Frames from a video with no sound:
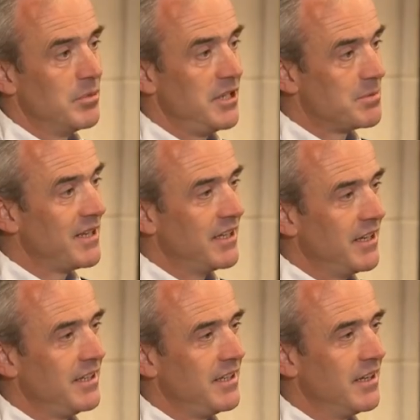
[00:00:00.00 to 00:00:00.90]
But you're speaking of
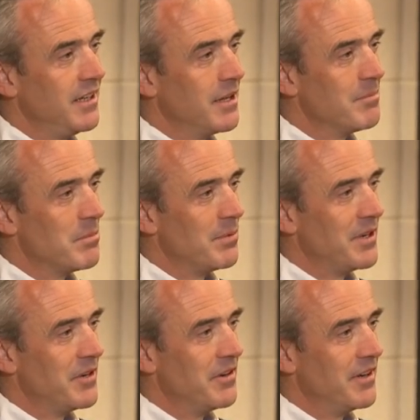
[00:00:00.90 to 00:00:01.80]
ninety-nine, I remember
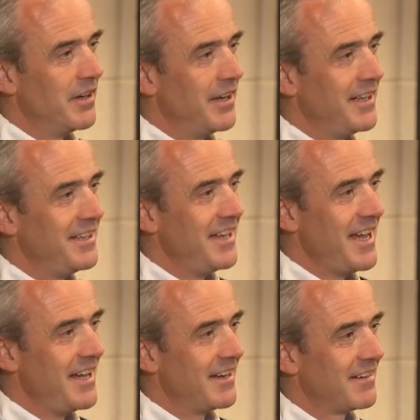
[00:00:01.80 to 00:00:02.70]
being here in
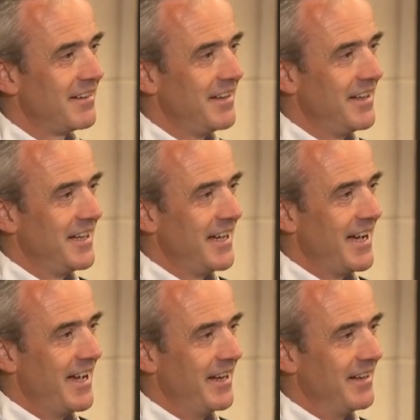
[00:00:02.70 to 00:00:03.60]
ninety-eight
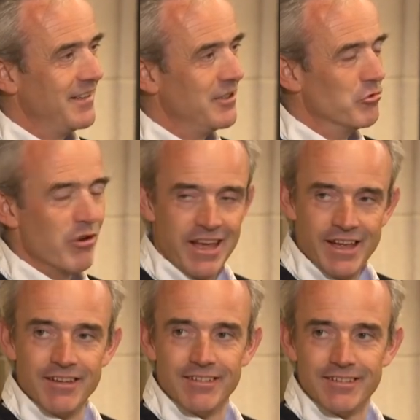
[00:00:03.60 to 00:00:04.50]
and the
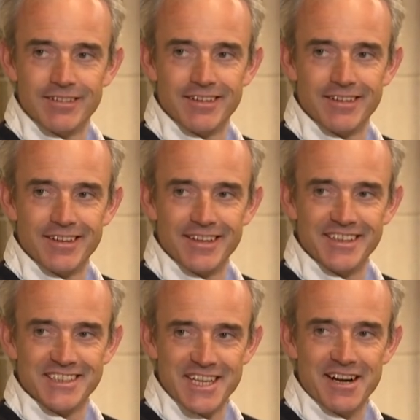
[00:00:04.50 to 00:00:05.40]
rain.
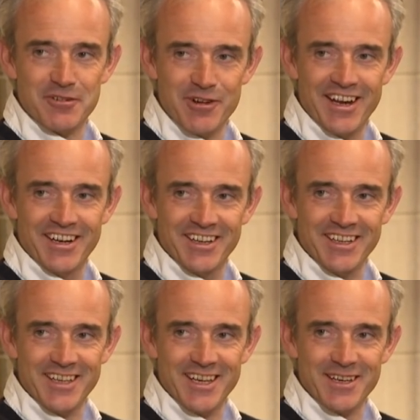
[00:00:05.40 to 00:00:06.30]
Mm. It started raining in
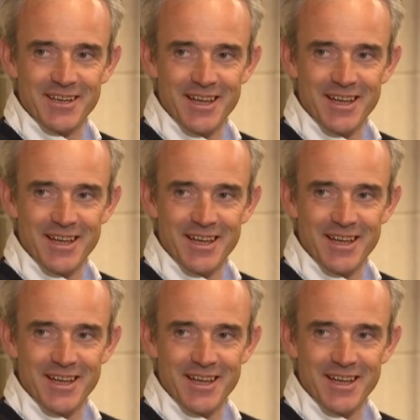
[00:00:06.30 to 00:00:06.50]
ninety-eight.